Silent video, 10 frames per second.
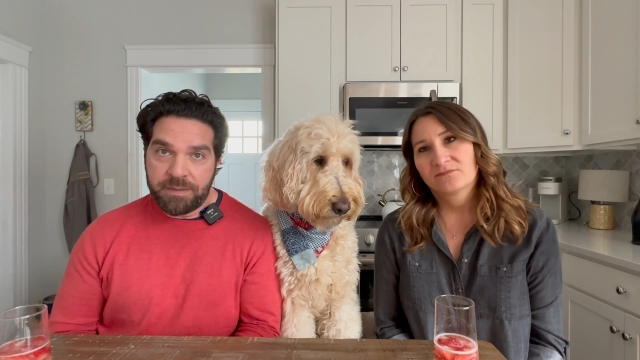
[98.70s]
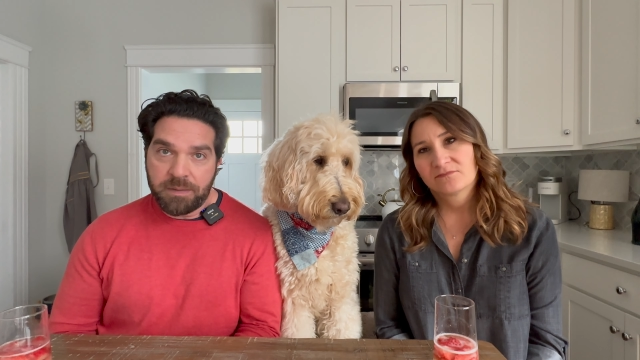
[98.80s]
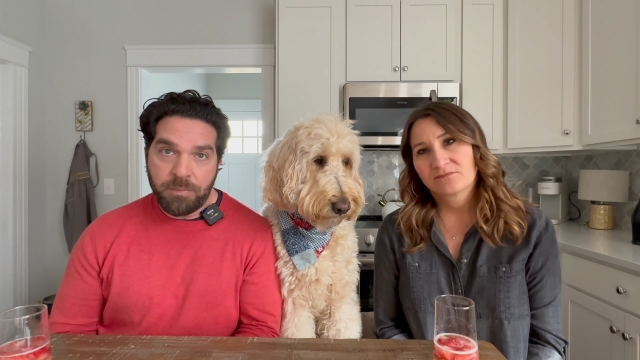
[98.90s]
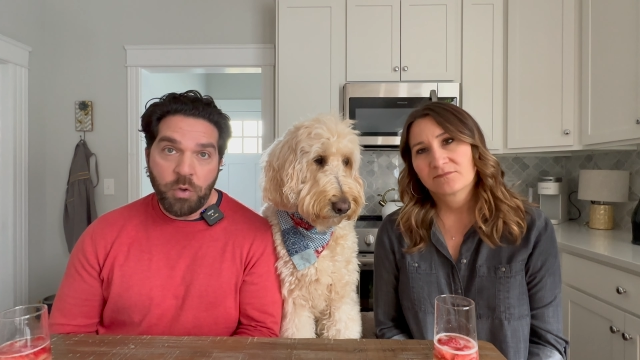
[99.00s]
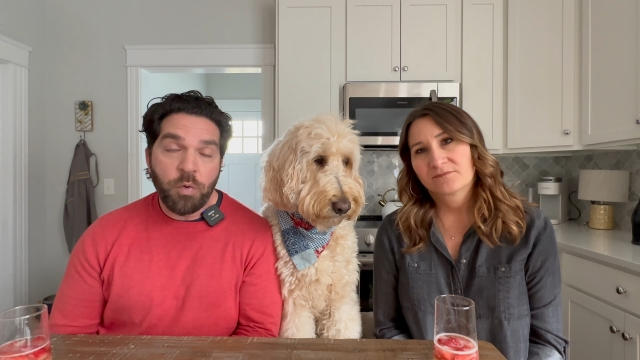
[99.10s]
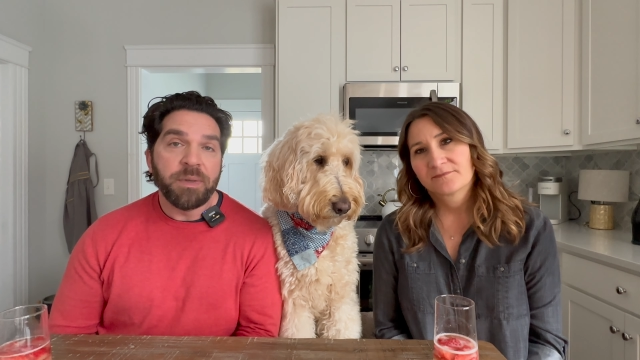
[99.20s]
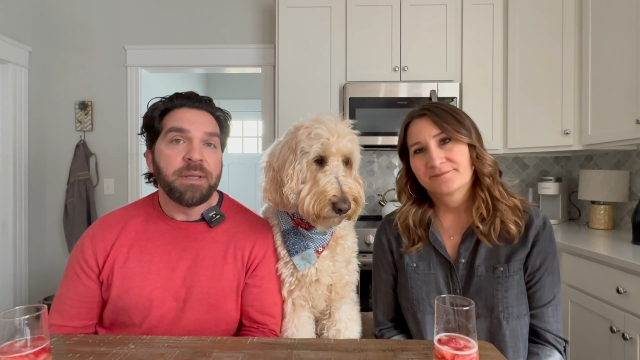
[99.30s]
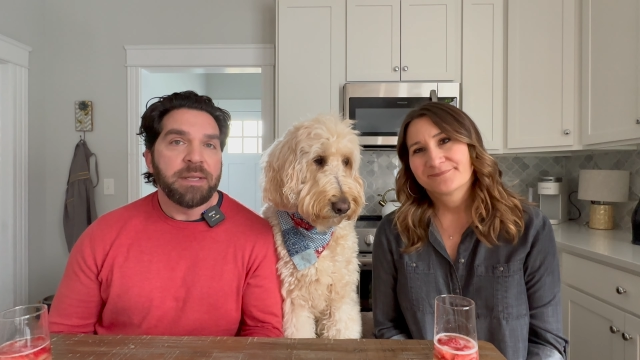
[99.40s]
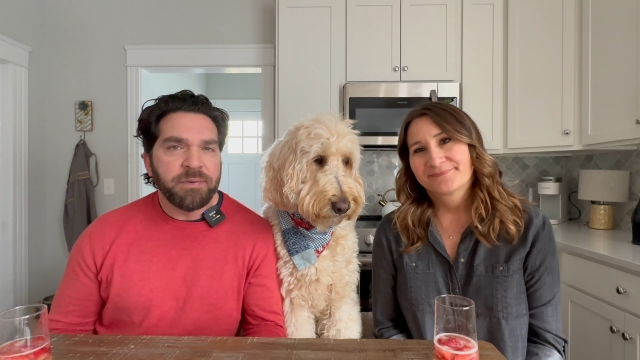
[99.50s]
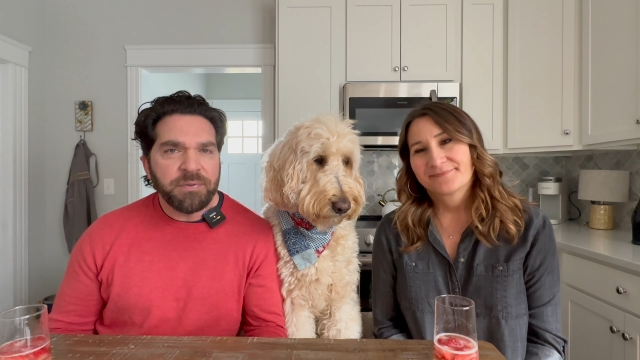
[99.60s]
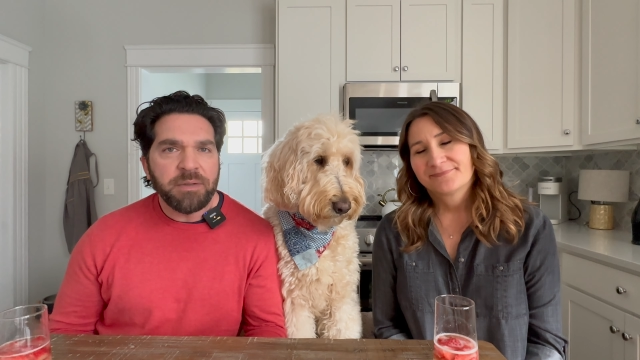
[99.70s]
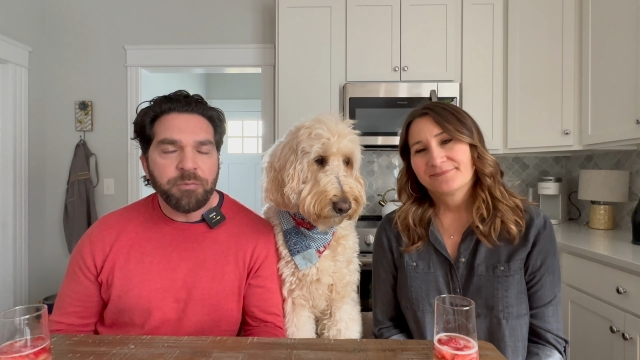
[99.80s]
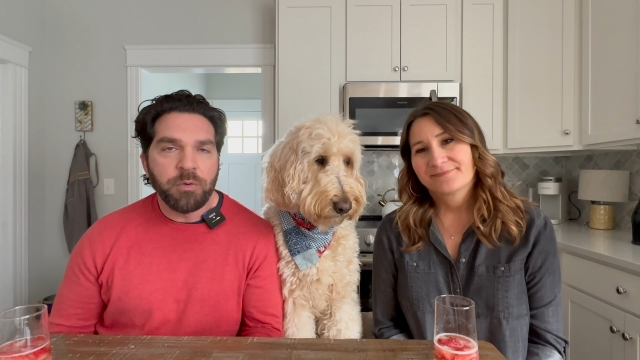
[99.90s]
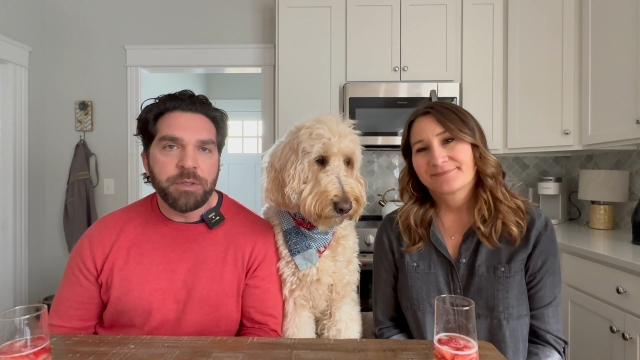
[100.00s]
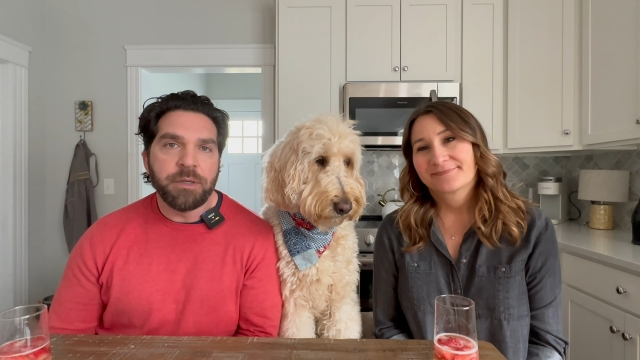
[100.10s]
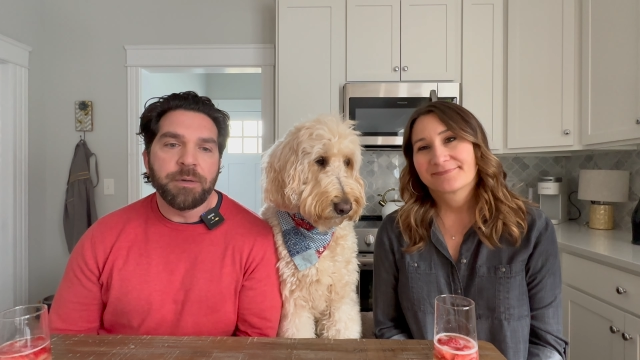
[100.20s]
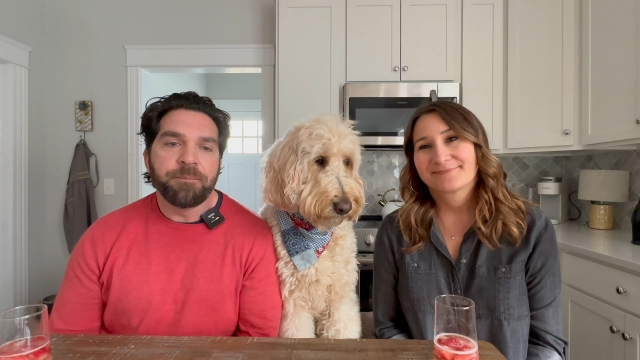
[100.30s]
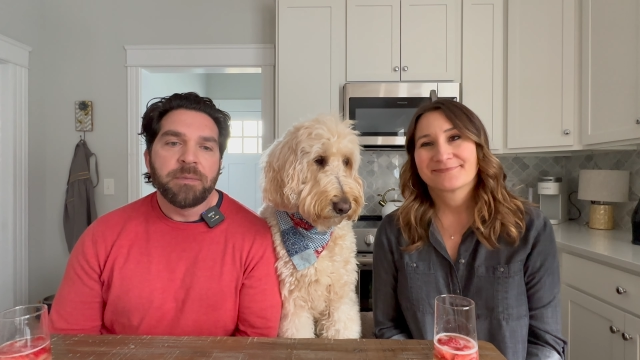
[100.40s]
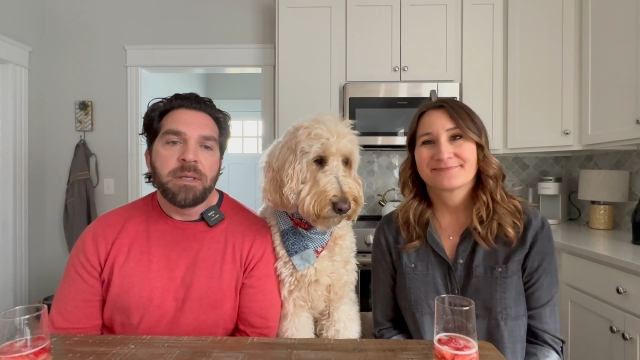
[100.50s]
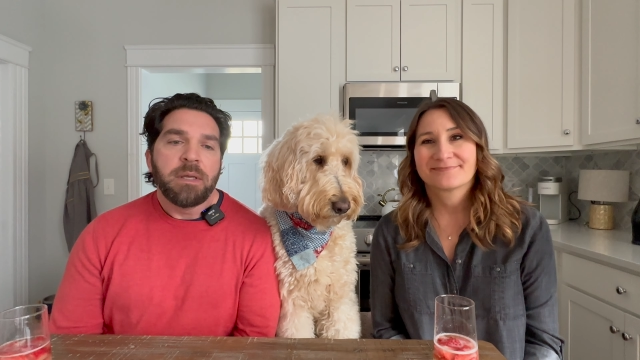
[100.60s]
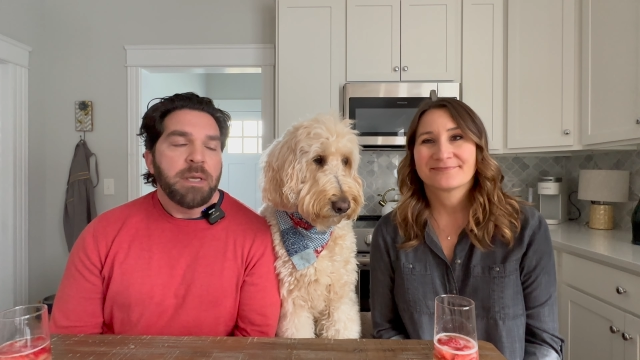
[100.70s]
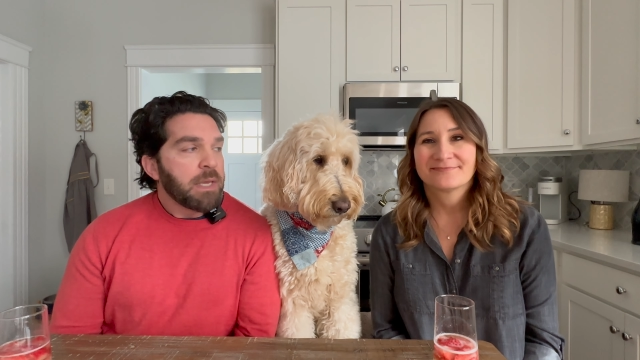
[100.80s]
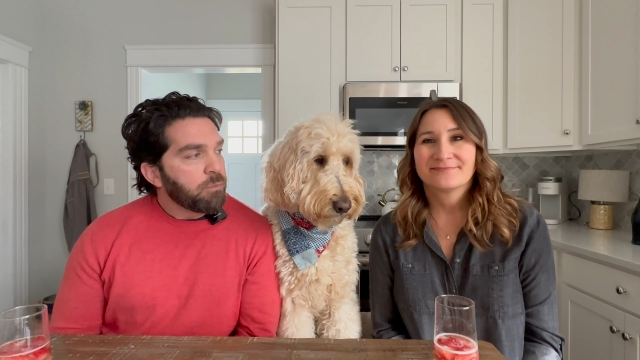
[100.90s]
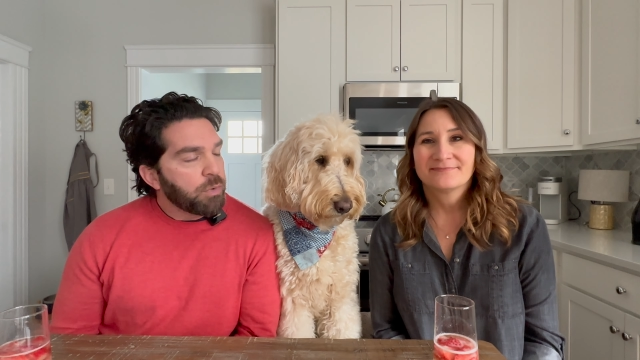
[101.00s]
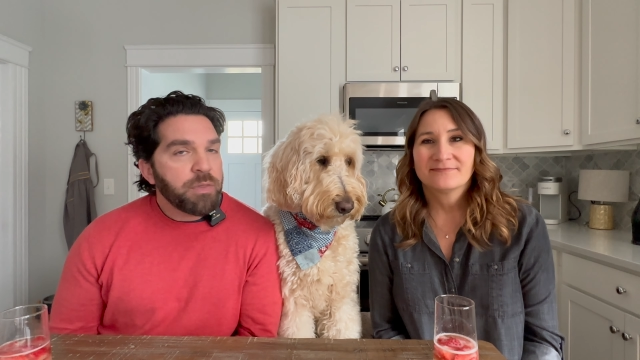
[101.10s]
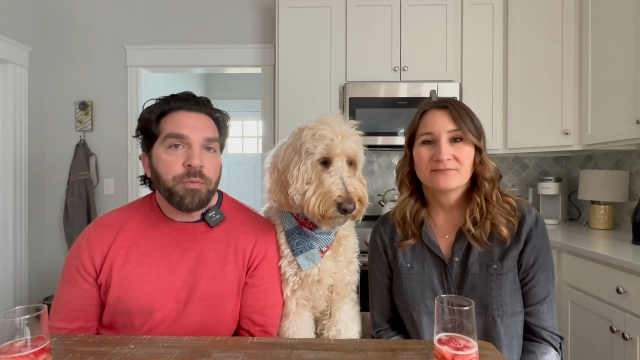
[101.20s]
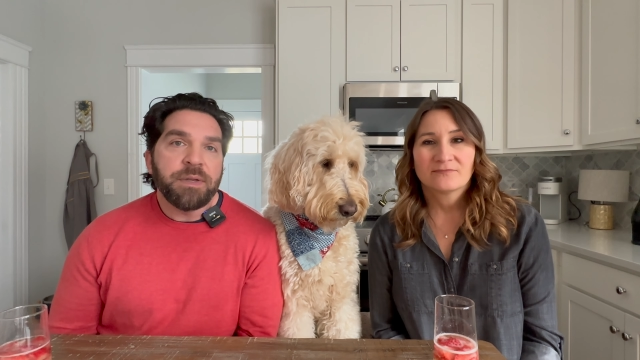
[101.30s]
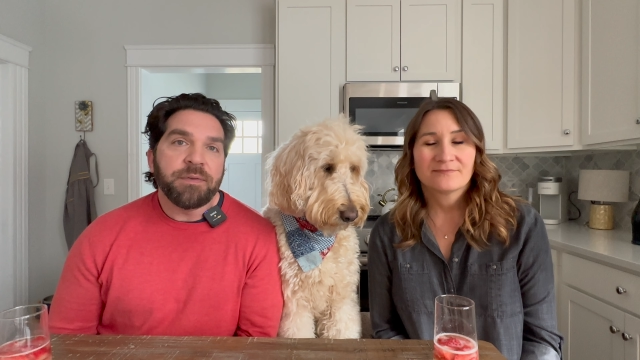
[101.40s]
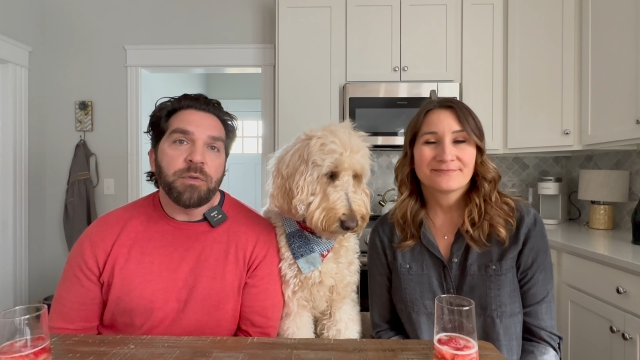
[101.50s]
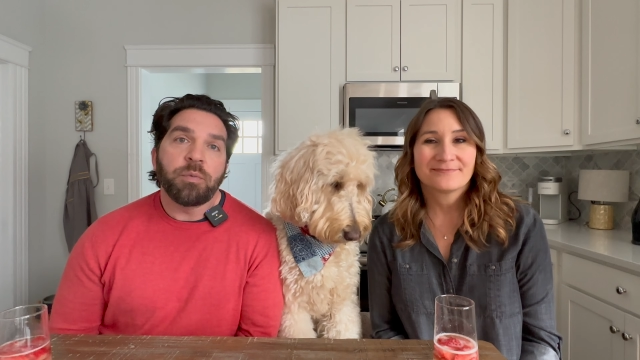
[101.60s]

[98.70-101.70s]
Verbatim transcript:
Speaker 1: to come home and sit for a year. And one of the reasons